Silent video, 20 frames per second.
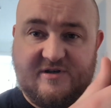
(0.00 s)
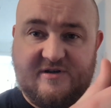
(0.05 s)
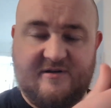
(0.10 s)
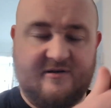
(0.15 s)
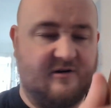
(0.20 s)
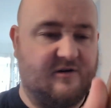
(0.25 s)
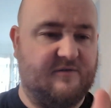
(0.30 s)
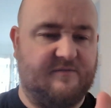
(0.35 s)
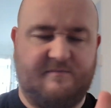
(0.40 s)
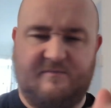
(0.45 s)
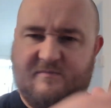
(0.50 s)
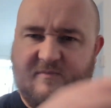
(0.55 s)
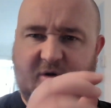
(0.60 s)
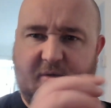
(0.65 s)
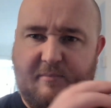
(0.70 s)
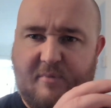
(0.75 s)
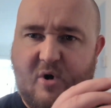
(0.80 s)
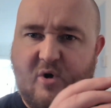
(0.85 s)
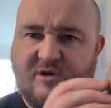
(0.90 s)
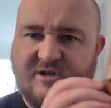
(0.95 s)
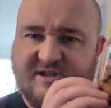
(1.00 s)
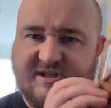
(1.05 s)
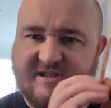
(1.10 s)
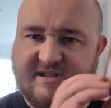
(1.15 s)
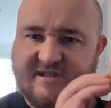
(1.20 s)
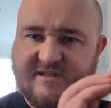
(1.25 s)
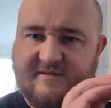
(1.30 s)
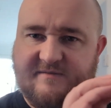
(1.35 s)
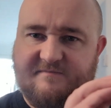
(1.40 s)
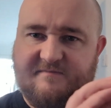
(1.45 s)
or not box,
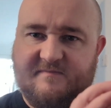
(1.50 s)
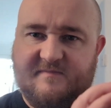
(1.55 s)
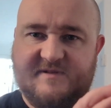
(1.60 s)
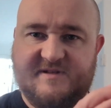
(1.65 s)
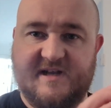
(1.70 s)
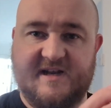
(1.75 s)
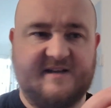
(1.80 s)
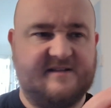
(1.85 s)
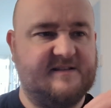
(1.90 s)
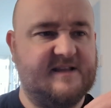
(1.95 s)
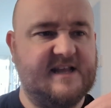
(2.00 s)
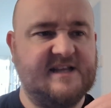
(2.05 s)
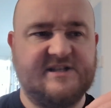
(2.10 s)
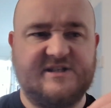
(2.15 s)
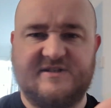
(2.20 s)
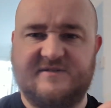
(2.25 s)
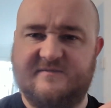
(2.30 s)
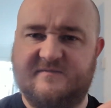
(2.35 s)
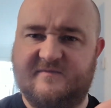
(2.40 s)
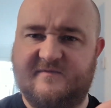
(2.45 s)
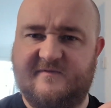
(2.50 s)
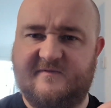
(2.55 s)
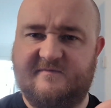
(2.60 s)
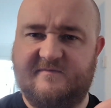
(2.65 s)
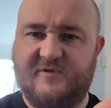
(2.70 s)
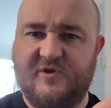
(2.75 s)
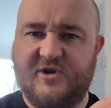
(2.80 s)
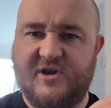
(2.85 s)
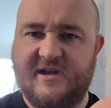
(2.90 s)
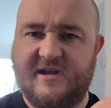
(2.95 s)
it's a nice
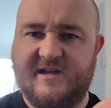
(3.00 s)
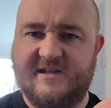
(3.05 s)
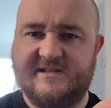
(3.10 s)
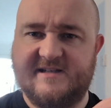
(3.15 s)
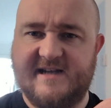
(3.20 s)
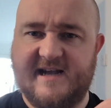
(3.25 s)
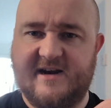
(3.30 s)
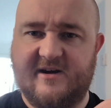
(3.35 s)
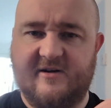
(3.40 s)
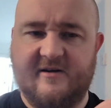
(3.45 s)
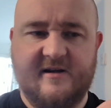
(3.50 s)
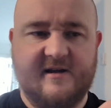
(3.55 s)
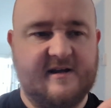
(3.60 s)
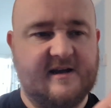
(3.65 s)
looking container.